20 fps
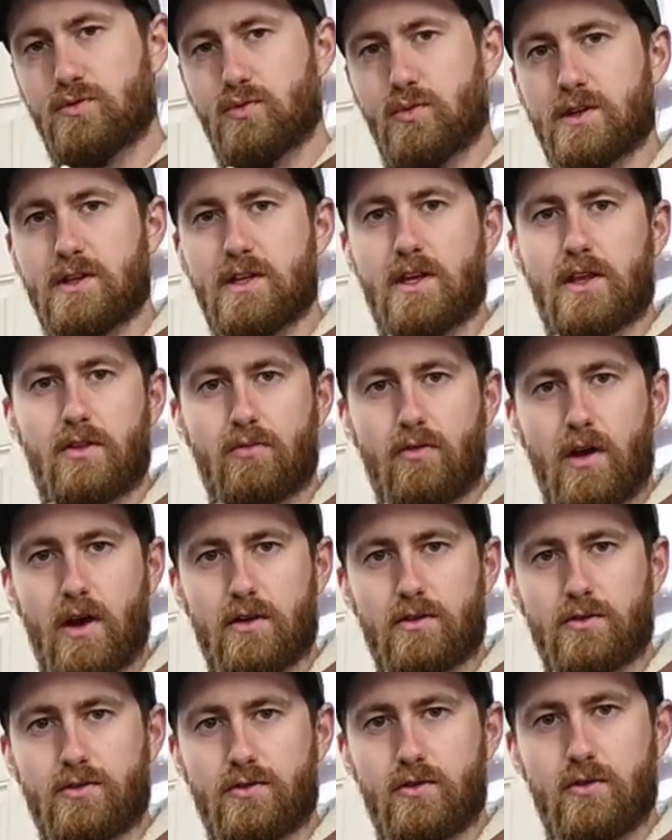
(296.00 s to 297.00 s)
with the
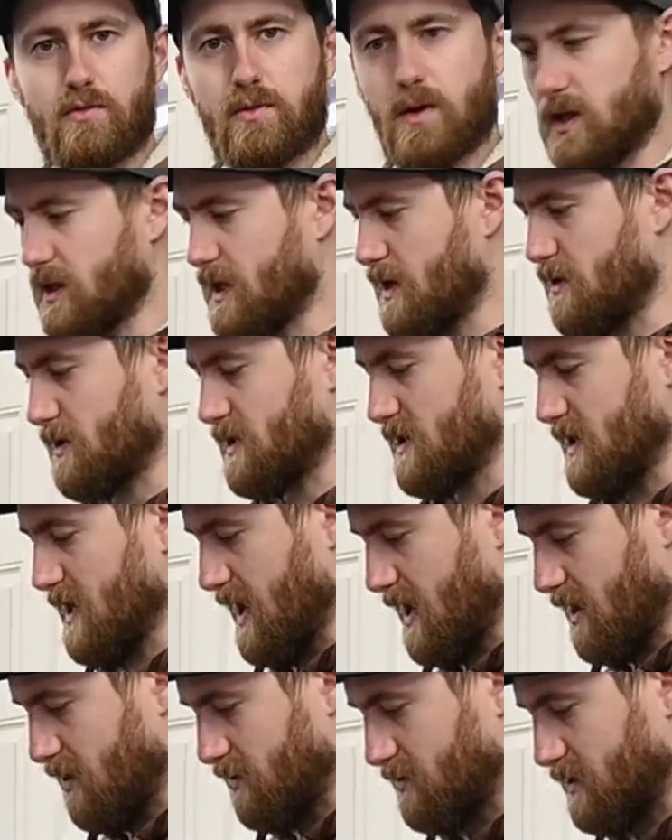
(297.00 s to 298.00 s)
throttle tube allowing the
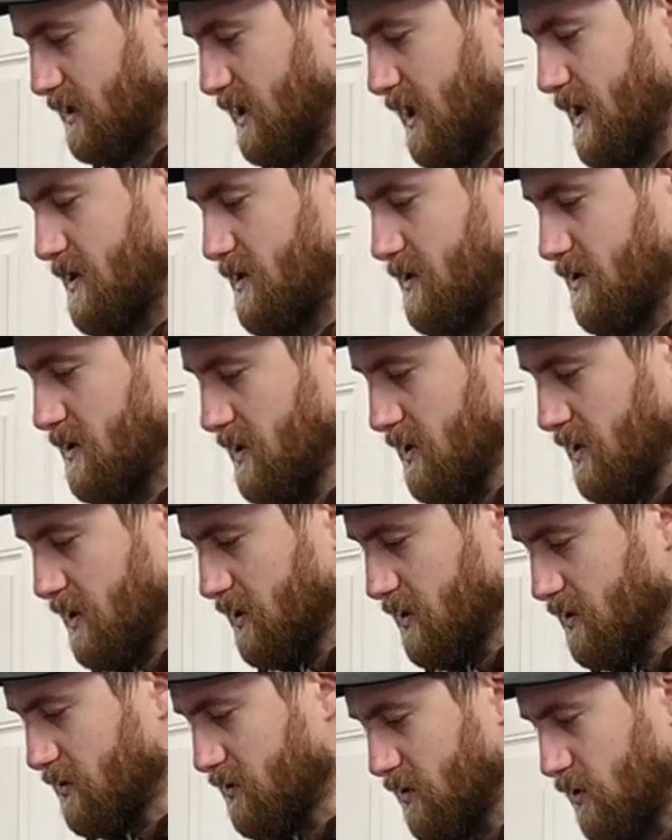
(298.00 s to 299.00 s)
air to kind of
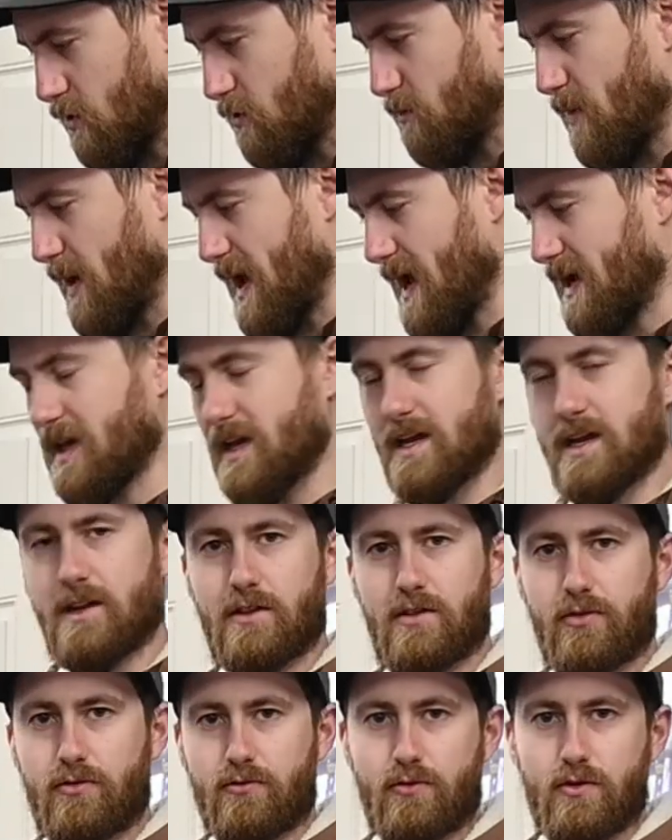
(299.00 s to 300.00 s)
go back in
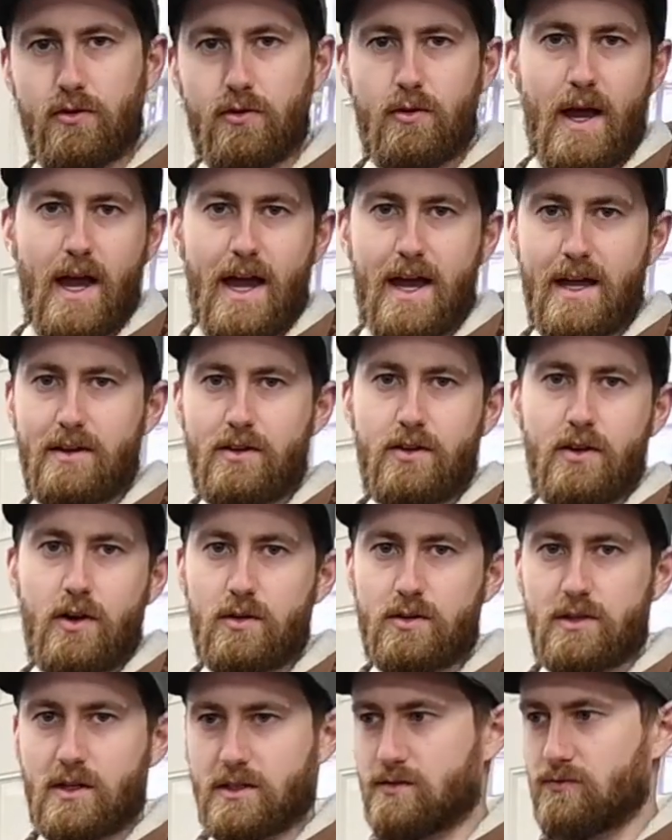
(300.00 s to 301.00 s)
through, and you know,
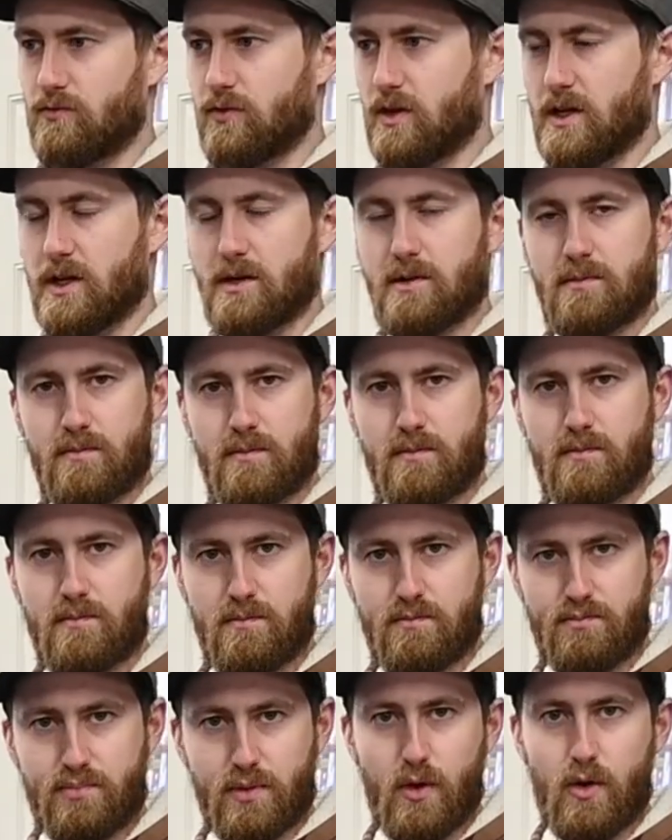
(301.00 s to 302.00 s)
it doesn't really
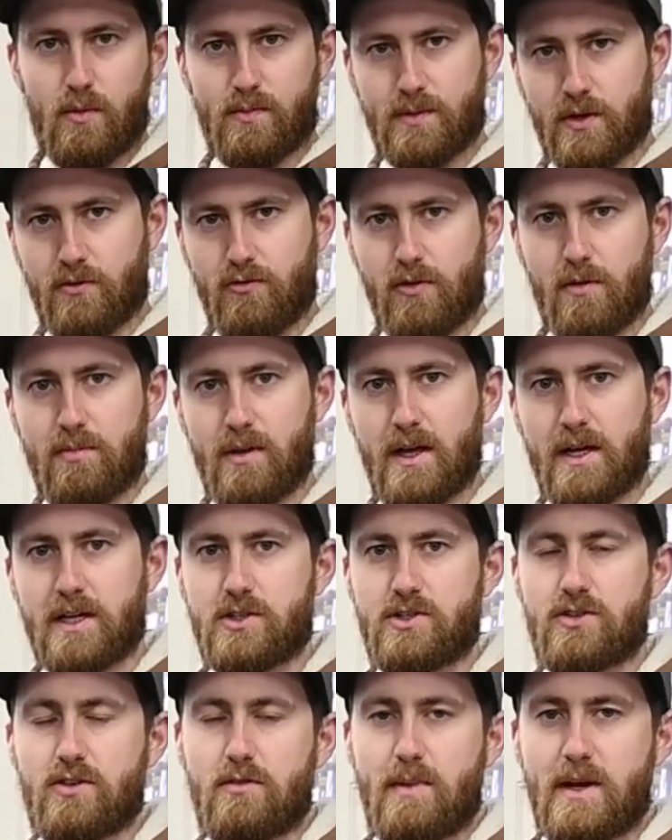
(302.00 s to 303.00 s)
blow up the grip like it
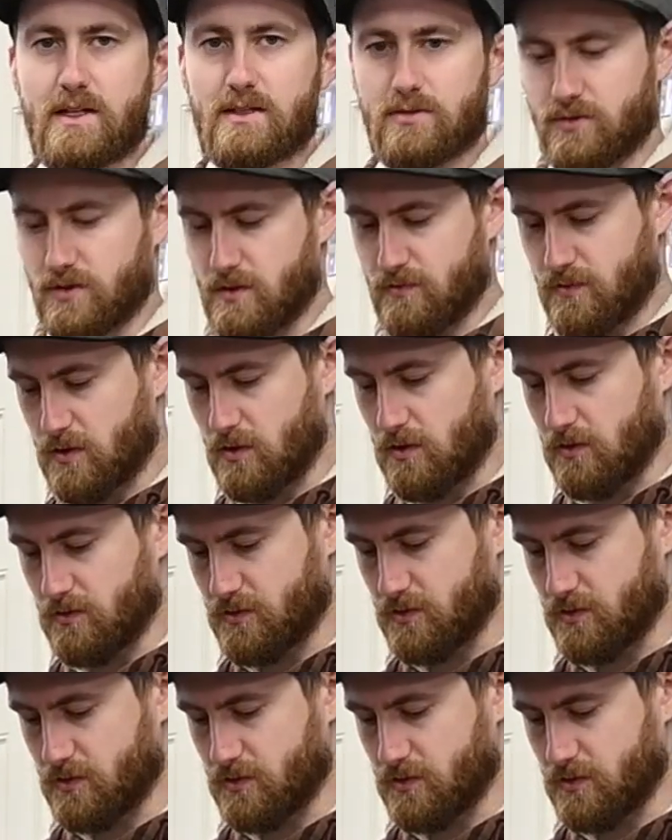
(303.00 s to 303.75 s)
should. It makes it a little difficult.